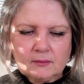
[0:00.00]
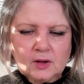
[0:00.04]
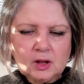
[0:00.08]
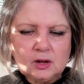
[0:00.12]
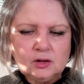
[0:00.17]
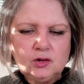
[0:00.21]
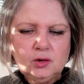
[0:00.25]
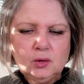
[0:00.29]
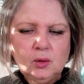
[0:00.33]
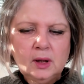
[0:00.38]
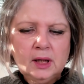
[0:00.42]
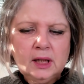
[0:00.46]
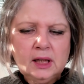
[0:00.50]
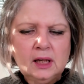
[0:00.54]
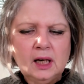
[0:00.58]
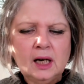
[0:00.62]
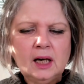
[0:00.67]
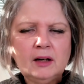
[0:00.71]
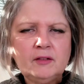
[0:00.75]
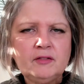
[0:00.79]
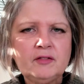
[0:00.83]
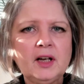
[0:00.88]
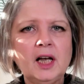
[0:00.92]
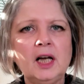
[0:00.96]
So I
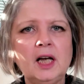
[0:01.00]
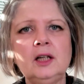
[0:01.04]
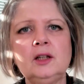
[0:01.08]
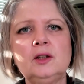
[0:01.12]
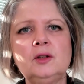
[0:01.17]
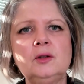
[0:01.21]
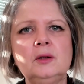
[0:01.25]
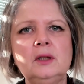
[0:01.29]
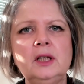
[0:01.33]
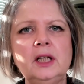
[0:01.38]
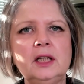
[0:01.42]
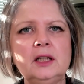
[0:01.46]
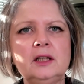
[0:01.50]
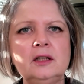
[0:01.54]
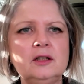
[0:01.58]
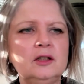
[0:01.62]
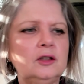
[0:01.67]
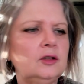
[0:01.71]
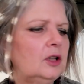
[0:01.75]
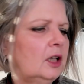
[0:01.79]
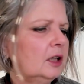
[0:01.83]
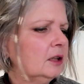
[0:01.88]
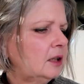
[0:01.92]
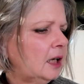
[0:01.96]
have
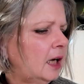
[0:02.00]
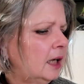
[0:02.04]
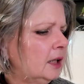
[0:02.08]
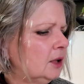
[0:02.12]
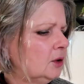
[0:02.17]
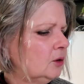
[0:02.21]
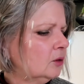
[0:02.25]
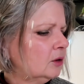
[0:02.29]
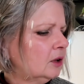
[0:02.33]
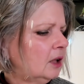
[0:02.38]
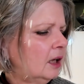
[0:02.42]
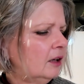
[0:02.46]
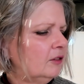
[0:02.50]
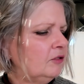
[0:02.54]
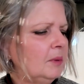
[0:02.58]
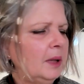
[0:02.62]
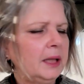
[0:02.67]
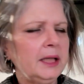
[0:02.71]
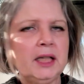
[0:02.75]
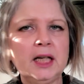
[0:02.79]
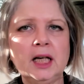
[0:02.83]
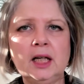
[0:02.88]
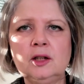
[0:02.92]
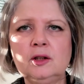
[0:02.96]
calculated, and I don't have
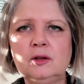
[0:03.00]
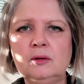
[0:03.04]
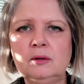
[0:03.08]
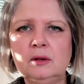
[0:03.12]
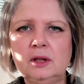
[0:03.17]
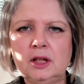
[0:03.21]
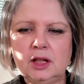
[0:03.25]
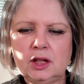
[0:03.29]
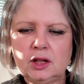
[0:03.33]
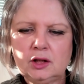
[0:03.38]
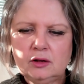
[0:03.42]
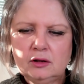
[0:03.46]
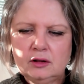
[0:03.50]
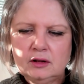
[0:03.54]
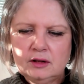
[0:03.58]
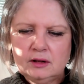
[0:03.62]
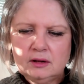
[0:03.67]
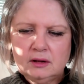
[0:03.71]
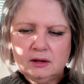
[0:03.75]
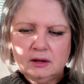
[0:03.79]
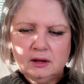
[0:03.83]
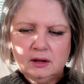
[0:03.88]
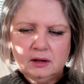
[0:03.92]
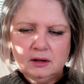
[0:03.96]
my
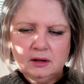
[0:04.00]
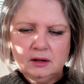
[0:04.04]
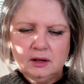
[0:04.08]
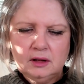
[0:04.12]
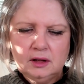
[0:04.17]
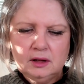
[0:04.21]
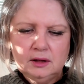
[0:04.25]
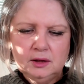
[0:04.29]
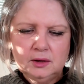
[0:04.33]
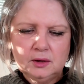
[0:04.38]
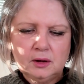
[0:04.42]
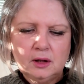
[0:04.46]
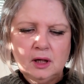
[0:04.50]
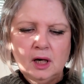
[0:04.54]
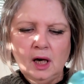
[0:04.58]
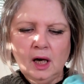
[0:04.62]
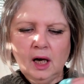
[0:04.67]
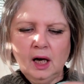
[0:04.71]
calculations here,